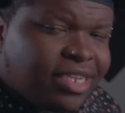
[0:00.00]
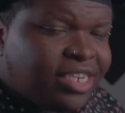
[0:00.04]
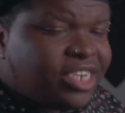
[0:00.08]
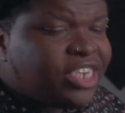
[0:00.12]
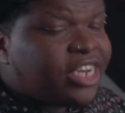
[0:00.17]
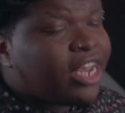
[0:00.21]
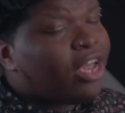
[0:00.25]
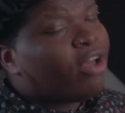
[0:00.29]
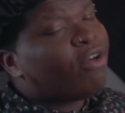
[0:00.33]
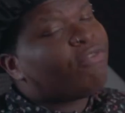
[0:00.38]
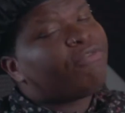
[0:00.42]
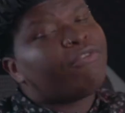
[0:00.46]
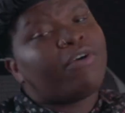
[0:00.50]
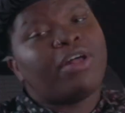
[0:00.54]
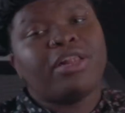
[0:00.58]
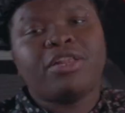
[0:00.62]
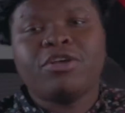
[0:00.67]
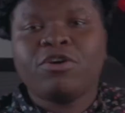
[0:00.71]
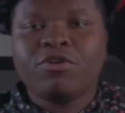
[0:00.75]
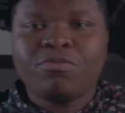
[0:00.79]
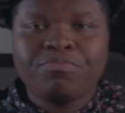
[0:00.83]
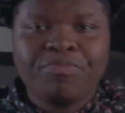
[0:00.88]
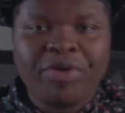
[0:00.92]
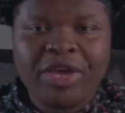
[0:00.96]
chill for a
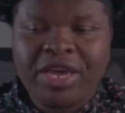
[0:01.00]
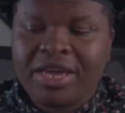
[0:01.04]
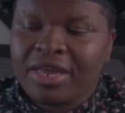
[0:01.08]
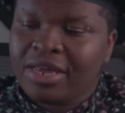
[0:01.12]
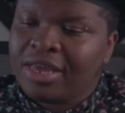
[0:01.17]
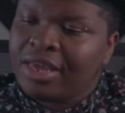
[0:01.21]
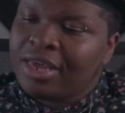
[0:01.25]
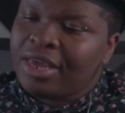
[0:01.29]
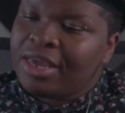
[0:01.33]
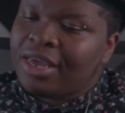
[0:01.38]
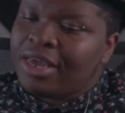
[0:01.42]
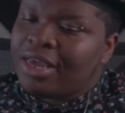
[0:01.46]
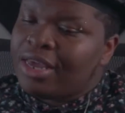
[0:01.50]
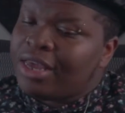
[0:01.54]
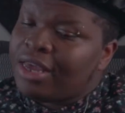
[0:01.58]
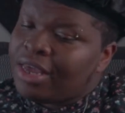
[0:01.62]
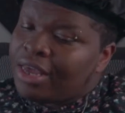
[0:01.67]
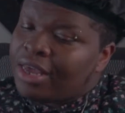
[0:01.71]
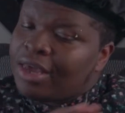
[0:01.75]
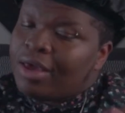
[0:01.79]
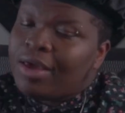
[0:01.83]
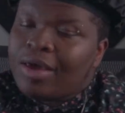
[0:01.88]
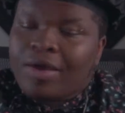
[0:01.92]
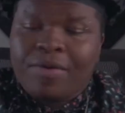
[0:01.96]
little bit,
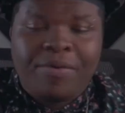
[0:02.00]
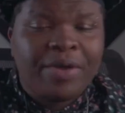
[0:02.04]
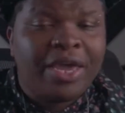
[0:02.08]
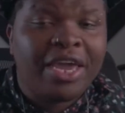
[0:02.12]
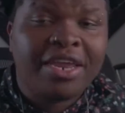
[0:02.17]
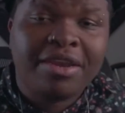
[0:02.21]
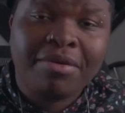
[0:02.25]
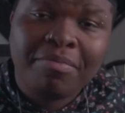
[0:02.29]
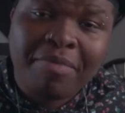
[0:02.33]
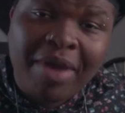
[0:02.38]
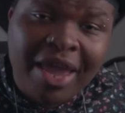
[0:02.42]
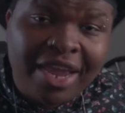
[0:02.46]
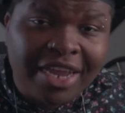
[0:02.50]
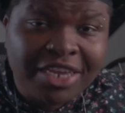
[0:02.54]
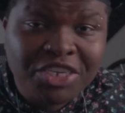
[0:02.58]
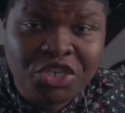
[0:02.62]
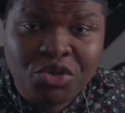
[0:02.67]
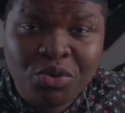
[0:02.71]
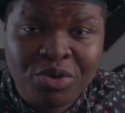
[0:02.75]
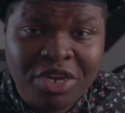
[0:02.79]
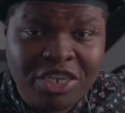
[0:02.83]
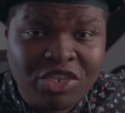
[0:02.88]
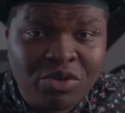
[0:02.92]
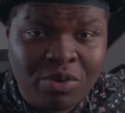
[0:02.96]
and we hit them back in
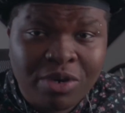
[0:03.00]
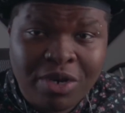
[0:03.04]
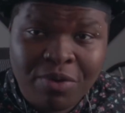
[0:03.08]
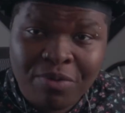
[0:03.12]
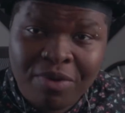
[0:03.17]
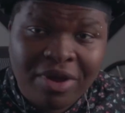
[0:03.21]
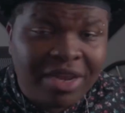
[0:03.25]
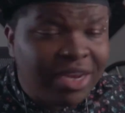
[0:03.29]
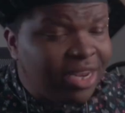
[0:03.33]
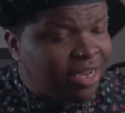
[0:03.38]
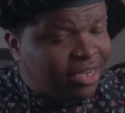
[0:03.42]
2021.